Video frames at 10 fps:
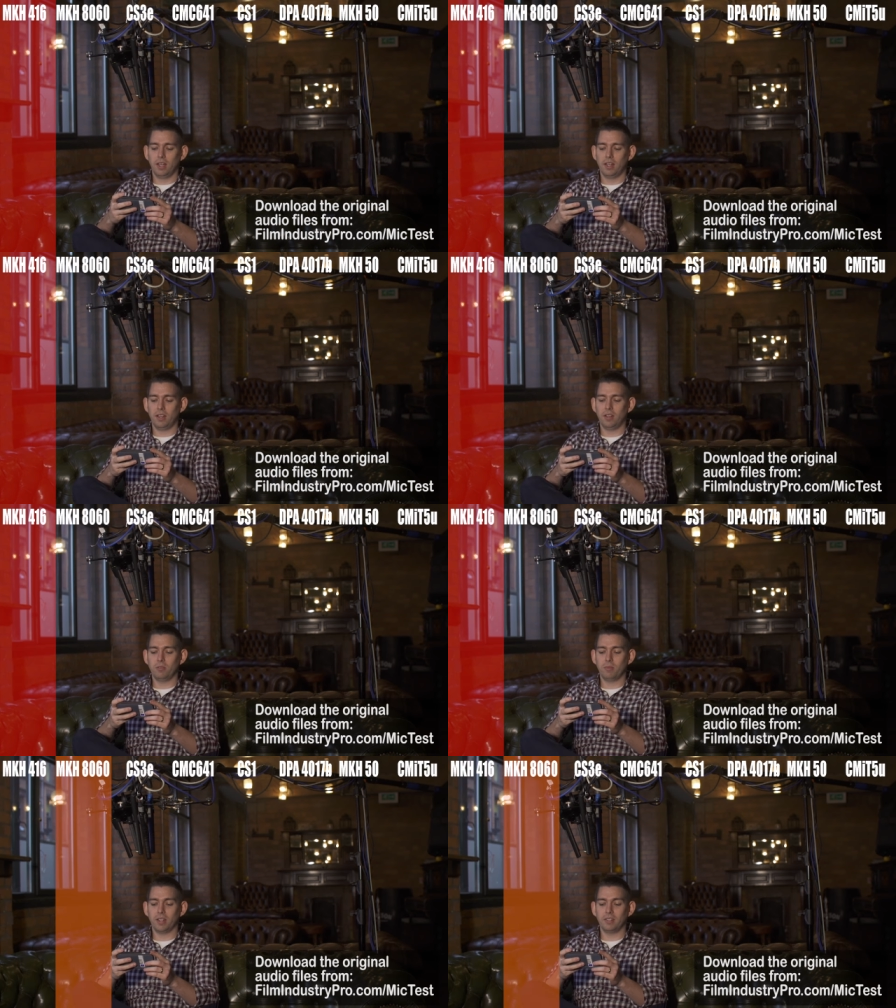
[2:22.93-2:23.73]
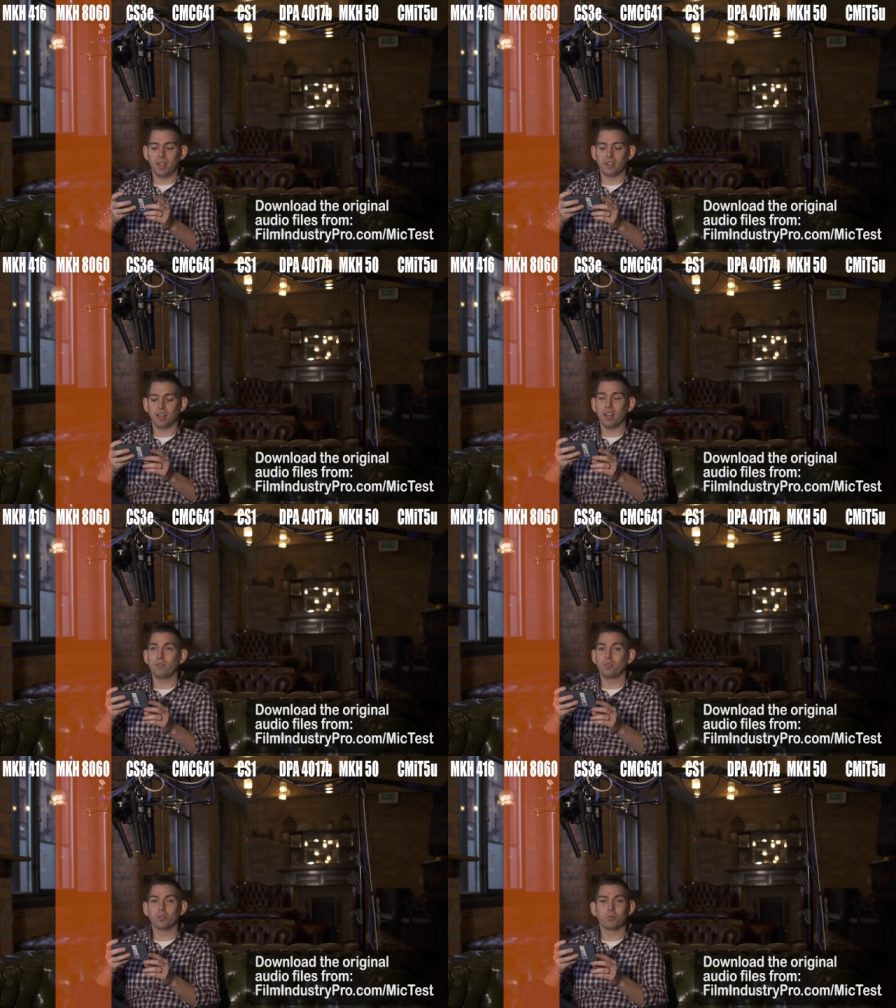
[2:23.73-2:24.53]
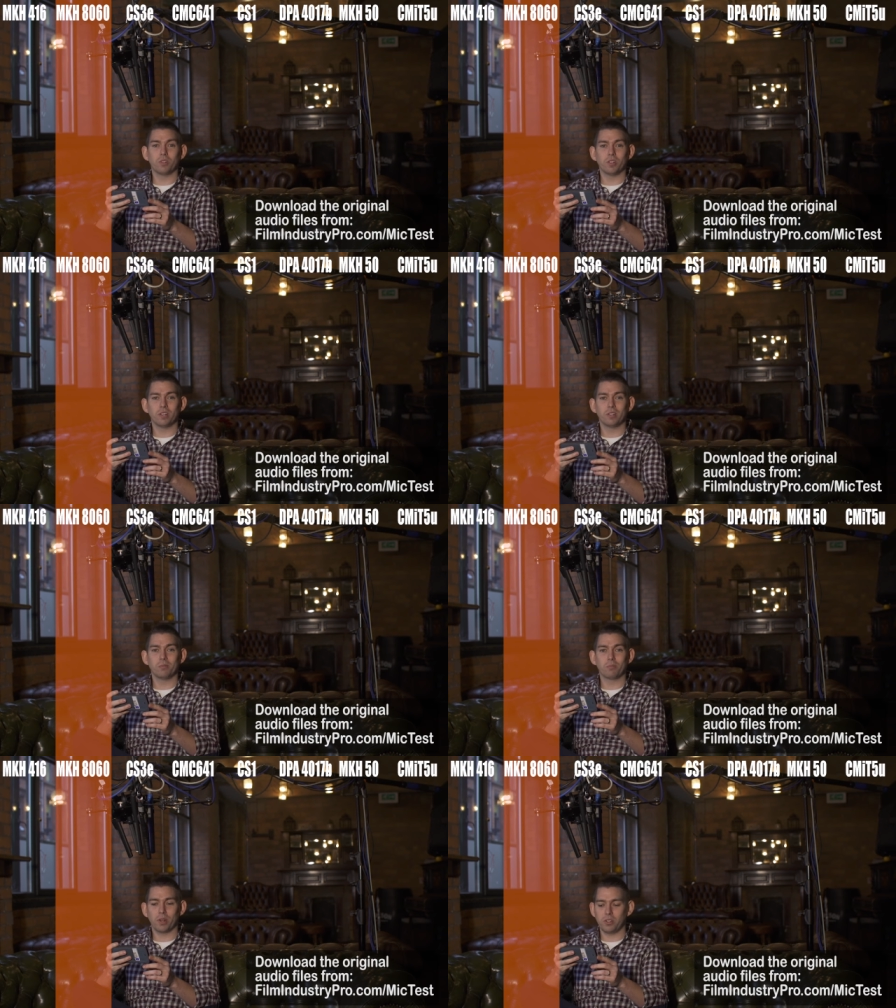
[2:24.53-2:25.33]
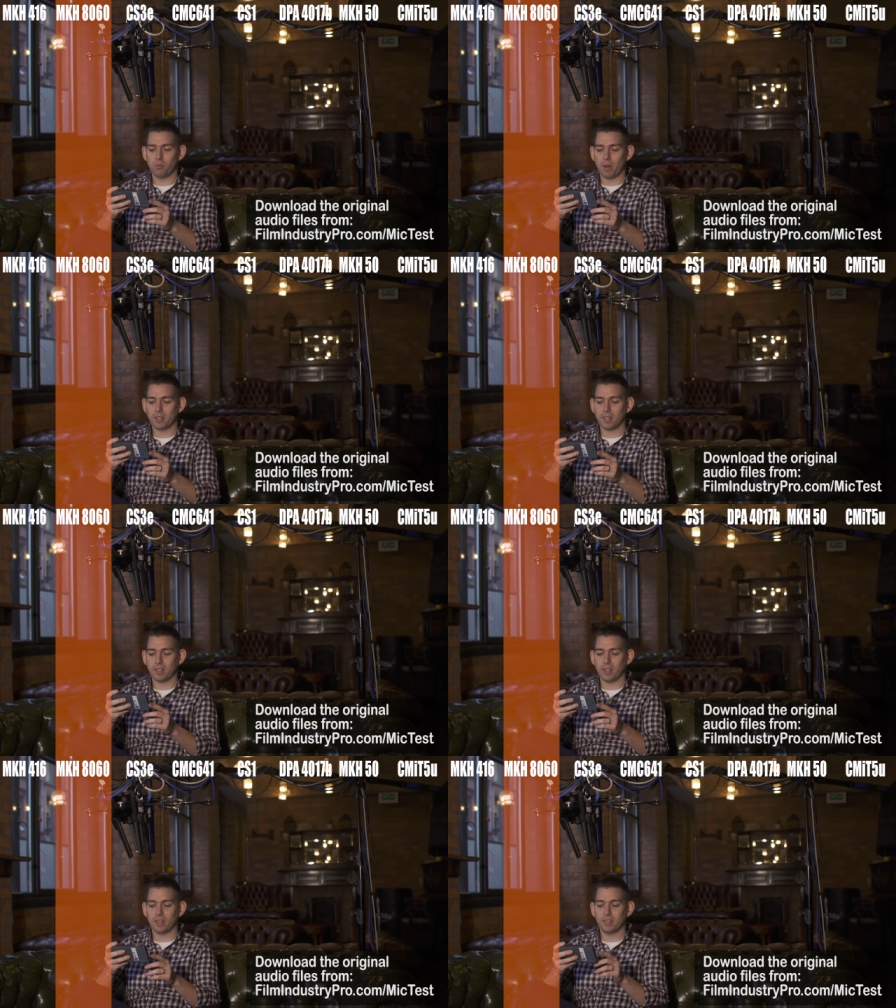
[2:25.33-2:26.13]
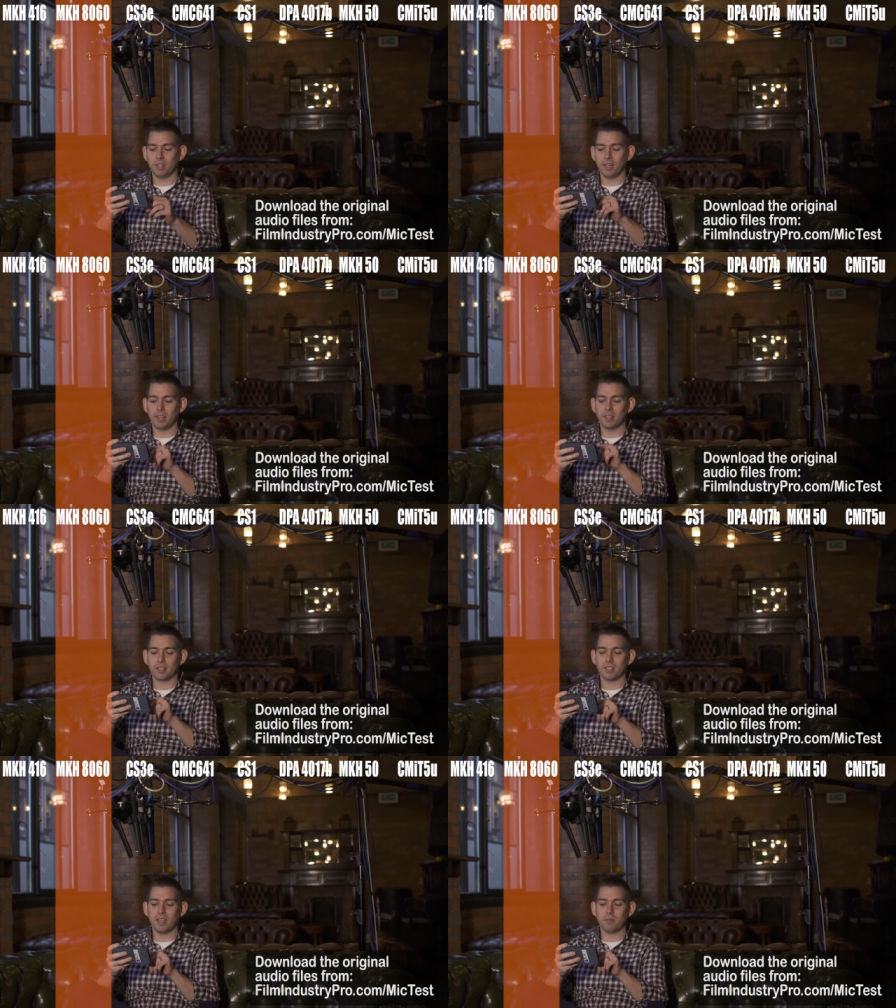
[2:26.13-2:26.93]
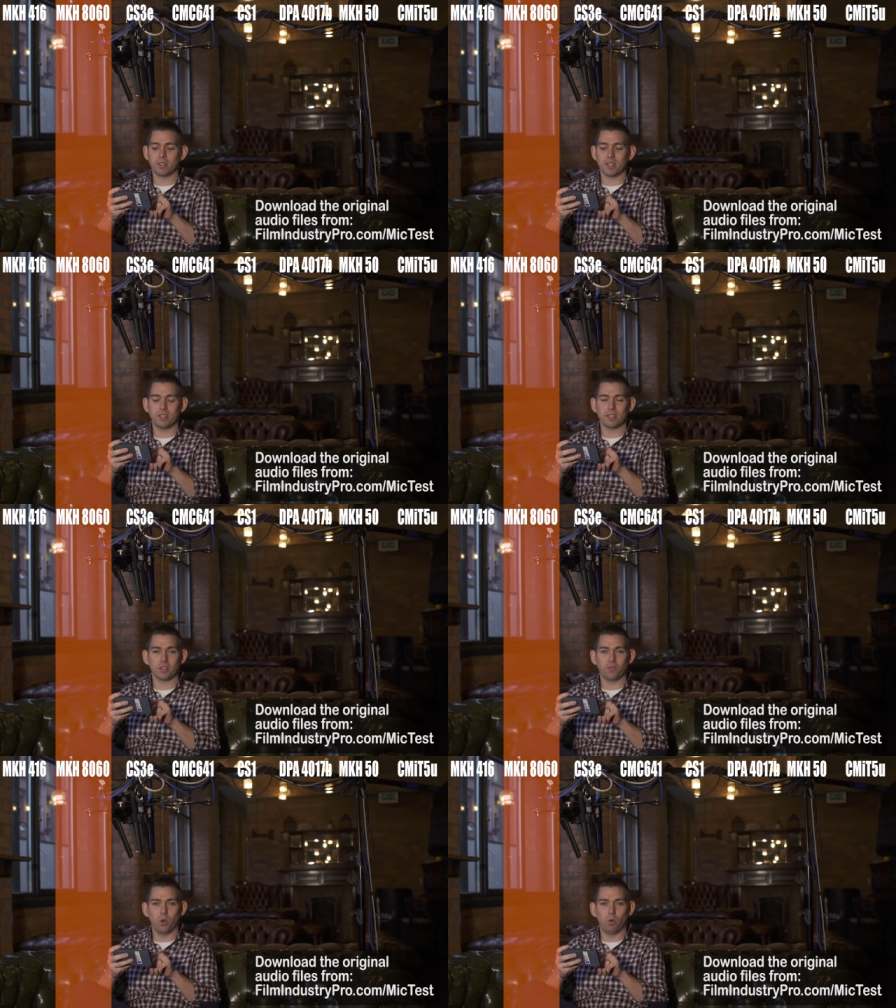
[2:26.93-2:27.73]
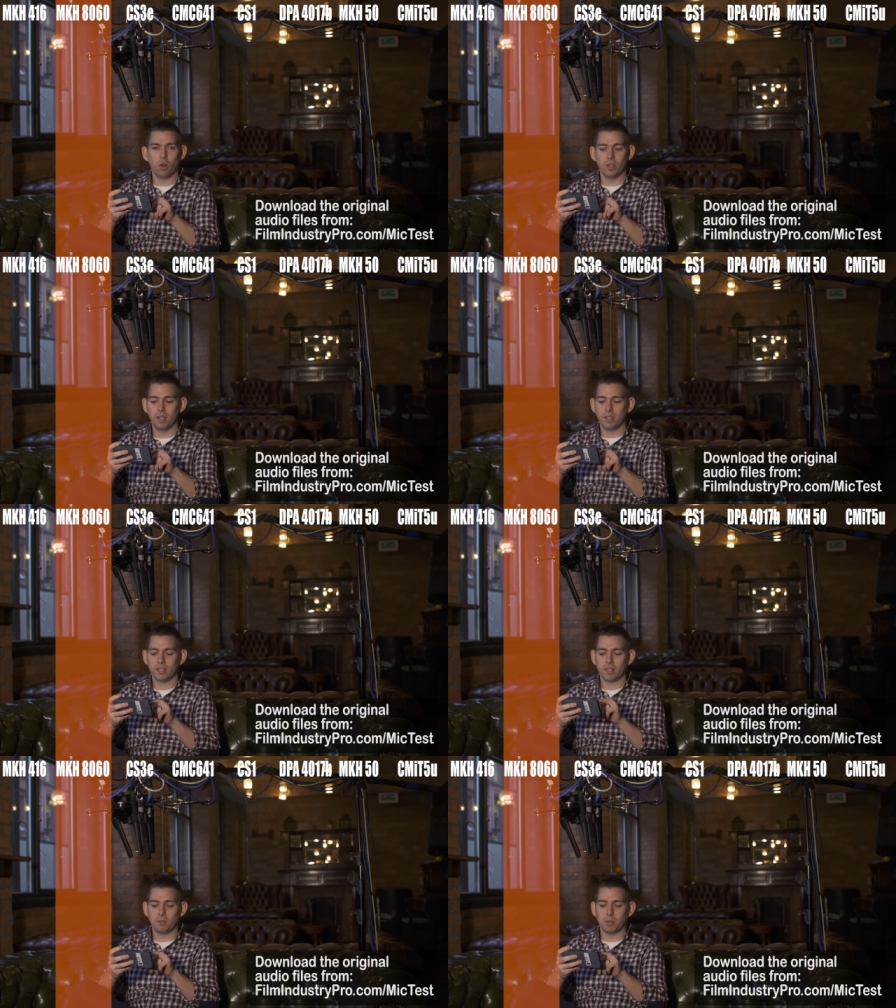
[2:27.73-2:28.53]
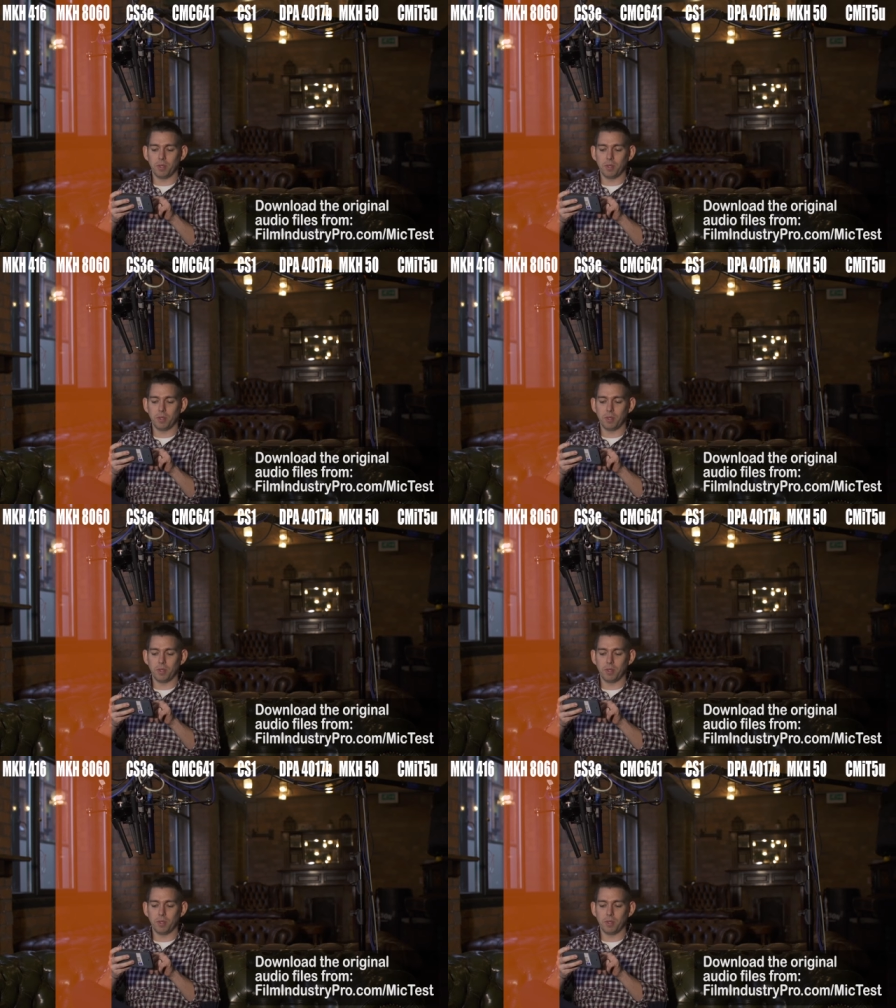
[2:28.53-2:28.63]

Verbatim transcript: Um, and yeah, the levels were pretty dramatic there. The, uh, the CMC 641 seems to